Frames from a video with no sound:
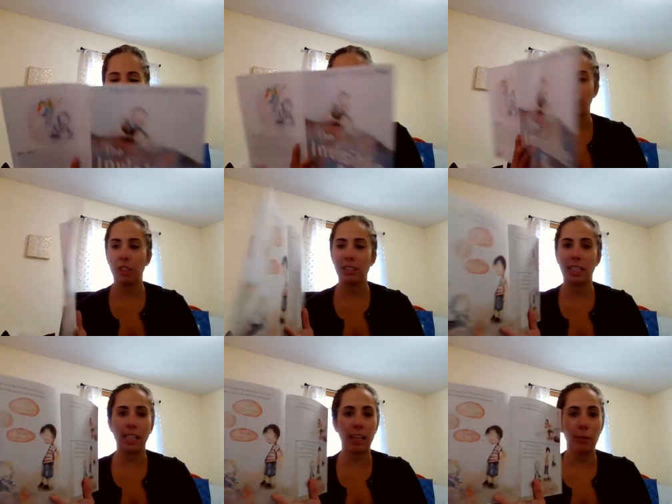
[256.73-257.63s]
Justin
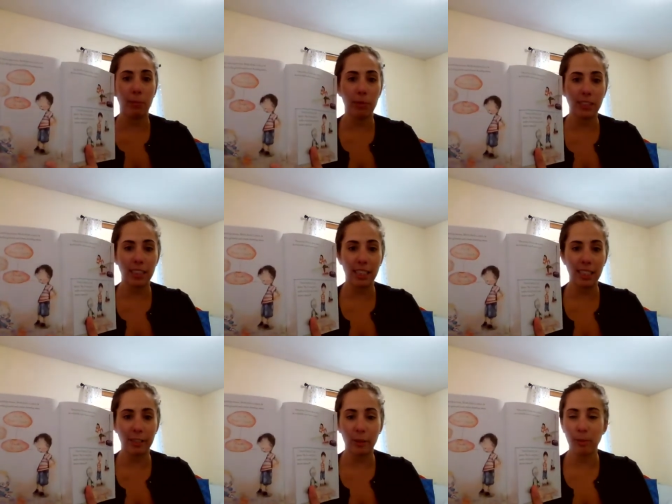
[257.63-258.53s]
came up and said hi
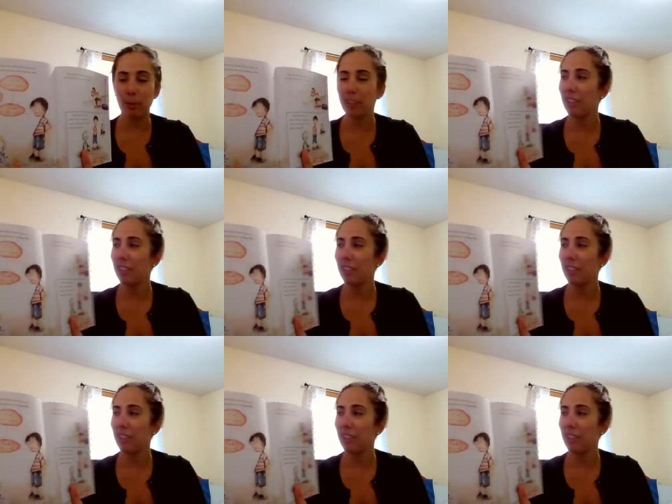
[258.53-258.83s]
to him.